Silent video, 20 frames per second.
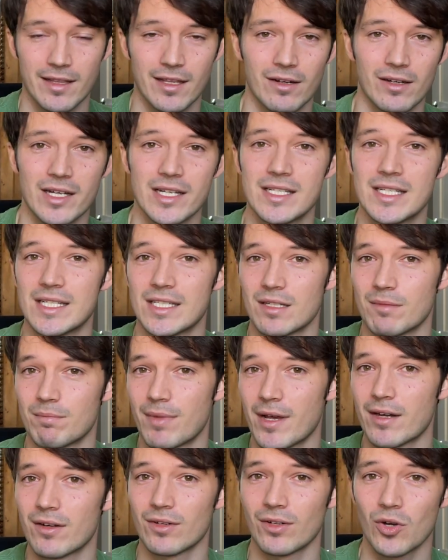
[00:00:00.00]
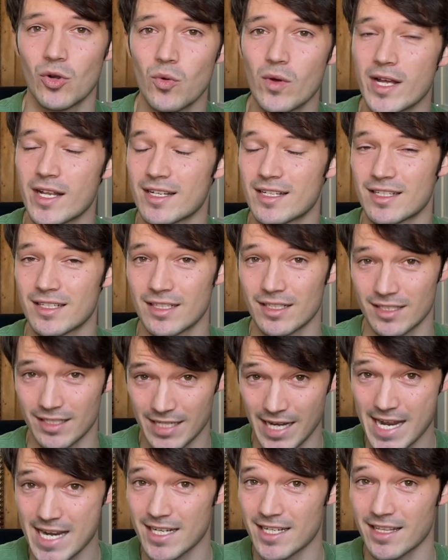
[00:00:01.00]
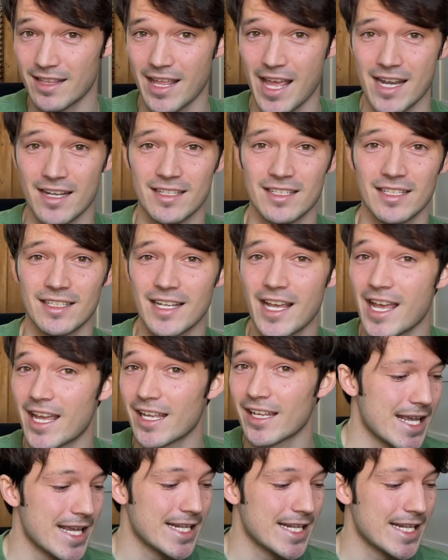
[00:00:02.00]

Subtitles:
There isn't a better quit date than today.